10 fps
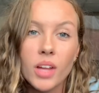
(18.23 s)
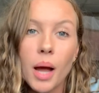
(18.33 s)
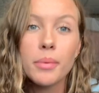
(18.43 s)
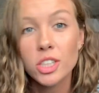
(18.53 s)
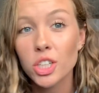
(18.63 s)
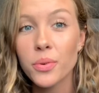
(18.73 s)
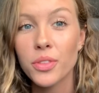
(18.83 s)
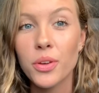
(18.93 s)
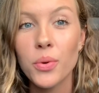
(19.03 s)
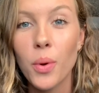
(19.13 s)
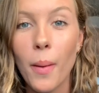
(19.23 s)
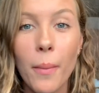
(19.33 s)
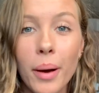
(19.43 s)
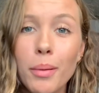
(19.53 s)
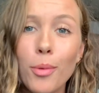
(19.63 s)
I want to share with you
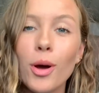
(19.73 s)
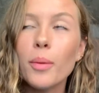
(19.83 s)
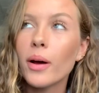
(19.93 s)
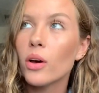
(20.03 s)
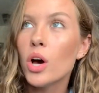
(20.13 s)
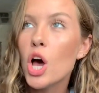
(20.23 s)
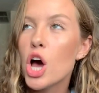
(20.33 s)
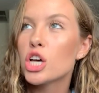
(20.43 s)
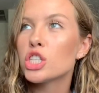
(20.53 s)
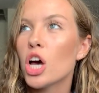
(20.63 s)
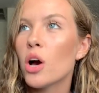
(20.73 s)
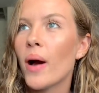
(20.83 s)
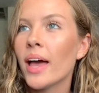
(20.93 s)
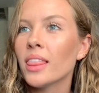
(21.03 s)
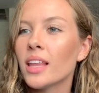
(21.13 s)
about my water bottle. So
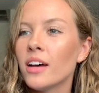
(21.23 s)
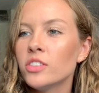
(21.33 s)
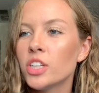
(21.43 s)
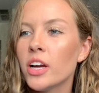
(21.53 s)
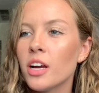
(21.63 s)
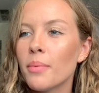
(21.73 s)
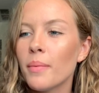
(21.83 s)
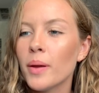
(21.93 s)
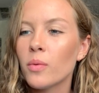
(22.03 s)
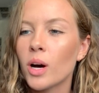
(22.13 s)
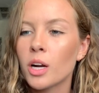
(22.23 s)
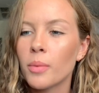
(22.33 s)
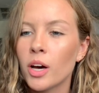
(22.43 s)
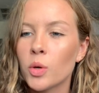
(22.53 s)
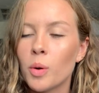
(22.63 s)
I love sharing about my water
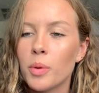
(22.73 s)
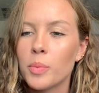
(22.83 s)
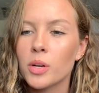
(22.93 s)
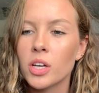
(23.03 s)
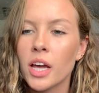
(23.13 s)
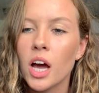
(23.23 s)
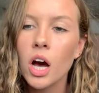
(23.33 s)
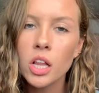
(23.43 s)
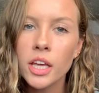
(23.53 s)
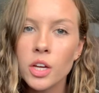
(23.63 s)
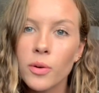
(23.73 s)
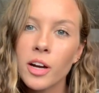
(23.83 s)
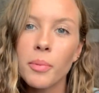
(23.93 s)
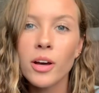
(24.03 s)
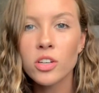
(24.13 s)
bottle when people are like, oh, like your
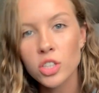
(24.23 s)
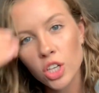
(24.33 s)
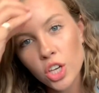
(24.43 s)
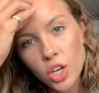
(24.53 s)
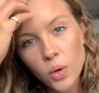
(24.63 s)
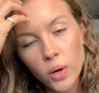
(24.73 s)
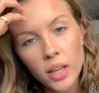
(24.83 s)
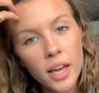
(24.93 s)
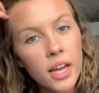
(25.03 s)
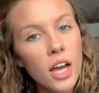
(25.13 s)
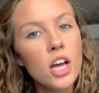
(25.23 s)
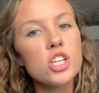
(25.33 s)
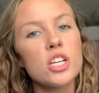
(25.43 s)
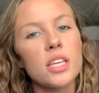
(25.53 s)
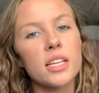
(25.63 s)
water bottle is cute, or like
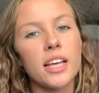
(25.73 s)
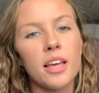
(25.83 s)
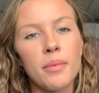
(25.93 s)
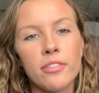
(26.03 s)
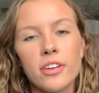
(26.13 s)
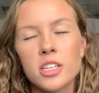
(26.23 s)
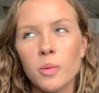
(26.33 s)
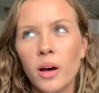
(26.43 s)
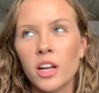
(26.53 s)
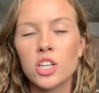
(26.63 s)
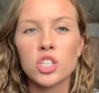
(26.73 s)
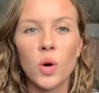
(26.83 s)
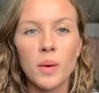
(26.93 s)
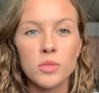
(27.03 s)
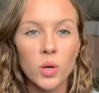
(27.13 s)
just like telling my friends about it. So
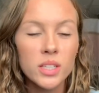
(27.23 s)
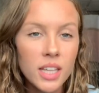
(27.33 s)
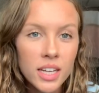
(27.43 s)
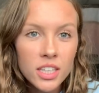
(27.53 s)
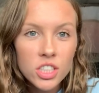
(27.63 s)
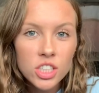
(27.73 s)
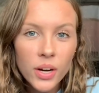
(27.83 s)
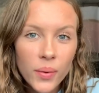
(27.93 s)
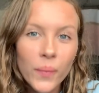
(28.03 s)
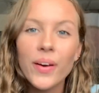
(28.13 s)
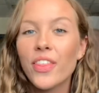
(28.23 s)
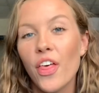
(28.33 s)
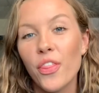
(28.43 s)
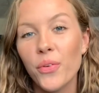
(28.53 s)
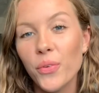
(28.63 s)
I'm so excited to share it with
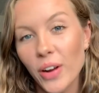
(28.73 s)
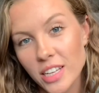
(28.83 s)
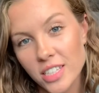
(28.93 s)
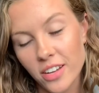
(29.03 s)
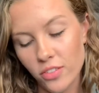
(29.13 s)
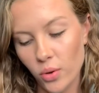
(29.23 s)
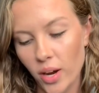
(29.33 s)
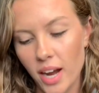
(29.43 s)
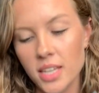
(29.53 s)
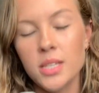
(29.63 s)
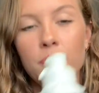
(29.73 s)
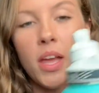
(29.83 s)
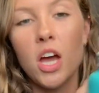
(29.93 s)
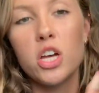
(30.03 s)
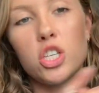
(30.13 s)
the rest of you guys.
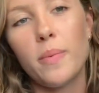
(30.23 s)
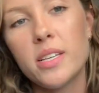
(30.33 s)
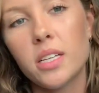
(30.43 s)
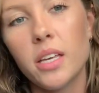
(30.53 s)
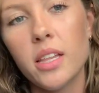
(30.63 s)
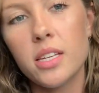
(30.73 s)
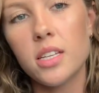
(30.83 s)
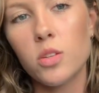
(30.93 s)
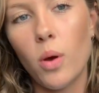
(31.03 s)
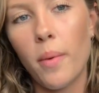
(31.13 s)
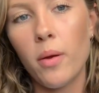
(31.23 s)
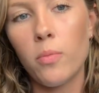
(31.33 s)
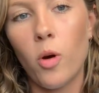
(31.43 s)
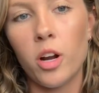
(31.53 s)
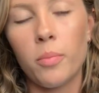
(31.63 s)
So basically this is what my
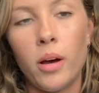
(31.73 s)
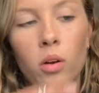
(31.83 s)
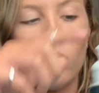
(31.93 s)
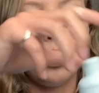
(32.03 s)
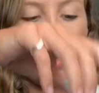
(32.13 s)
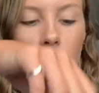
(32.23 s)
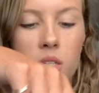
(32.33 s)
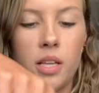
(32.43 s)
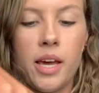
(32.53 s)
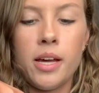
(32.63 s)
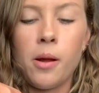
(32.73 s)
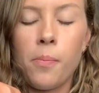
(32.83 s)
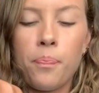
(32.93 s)
water bottle looks like.